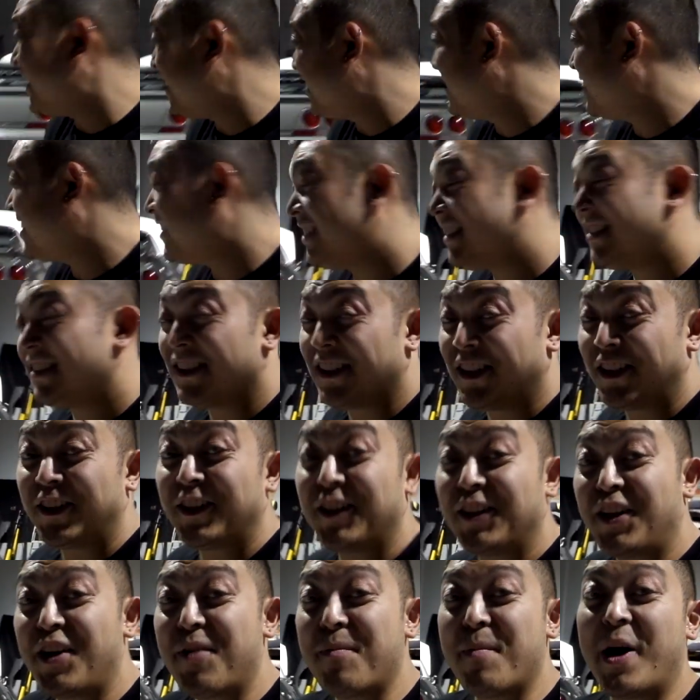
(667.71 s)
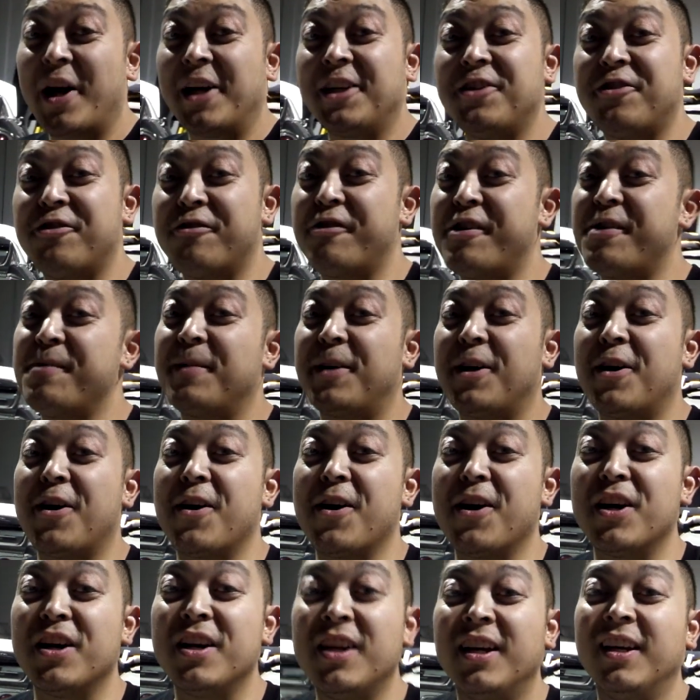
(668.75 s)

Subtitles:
This is literally my dream car,